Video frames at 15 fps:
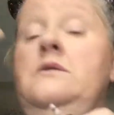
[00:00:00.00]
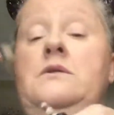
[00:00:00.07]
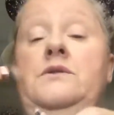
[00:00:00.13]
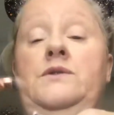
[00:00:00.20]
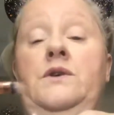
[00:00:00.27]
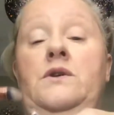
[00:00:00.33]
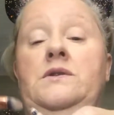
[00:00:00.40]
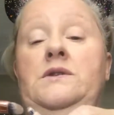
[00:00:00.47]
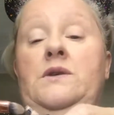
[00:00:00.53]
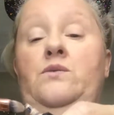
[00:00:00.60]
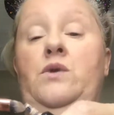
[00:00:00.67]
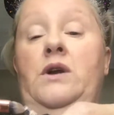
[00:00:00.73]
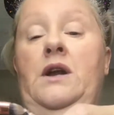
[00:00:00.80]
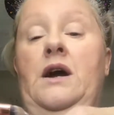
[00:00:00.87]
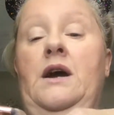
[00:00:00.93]
So I did
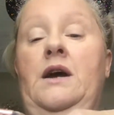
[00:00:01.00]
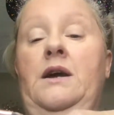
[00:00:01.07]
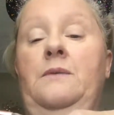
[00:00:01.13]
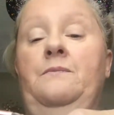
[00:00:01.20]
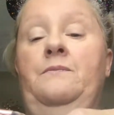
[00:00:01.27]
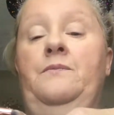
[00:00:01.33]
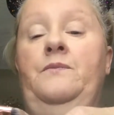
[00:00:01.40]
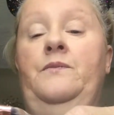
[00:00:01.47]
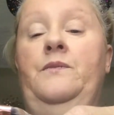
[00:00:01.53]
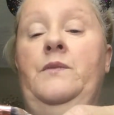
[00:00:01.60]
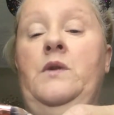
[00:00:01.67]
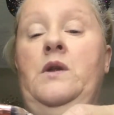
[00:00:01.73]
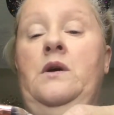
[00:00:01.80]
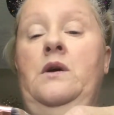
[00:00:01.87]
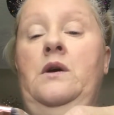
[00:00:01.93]
one eye,
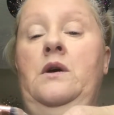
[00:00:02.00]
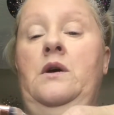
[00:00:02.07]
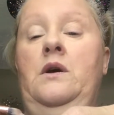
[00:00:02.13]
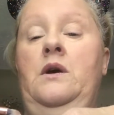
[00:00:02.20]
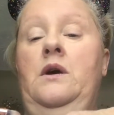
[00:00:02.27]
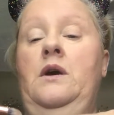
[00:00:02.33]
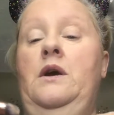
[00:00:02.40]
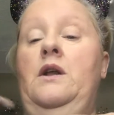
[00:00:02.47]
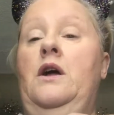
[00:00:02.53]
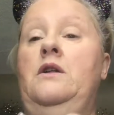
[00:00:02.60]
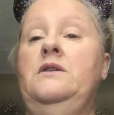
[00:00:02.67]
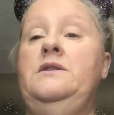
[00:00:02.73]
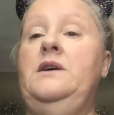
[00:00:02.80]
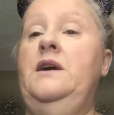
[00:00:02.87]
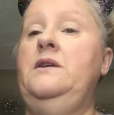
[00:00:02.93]
and
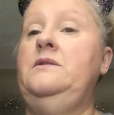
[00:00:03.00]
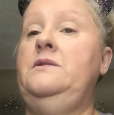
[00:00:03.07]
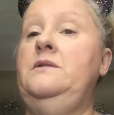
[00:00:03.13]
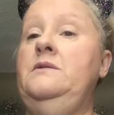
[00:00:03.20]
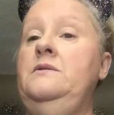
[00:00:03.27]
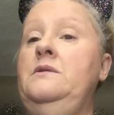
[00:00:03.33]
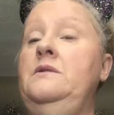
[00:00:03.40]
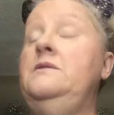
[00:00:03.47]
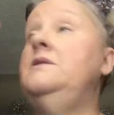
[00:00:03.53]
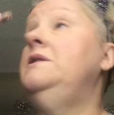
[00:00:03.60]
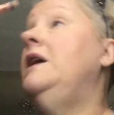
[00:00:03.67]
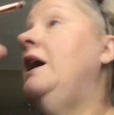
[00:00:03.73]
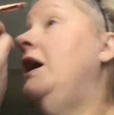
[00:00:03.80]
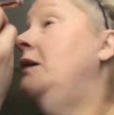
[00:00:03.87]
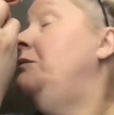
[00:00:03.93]
all it takes is a
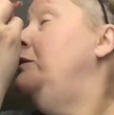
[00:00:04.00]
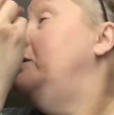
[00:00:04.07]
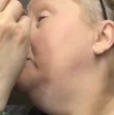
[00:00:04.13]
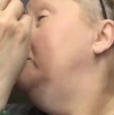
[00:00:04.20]
dab.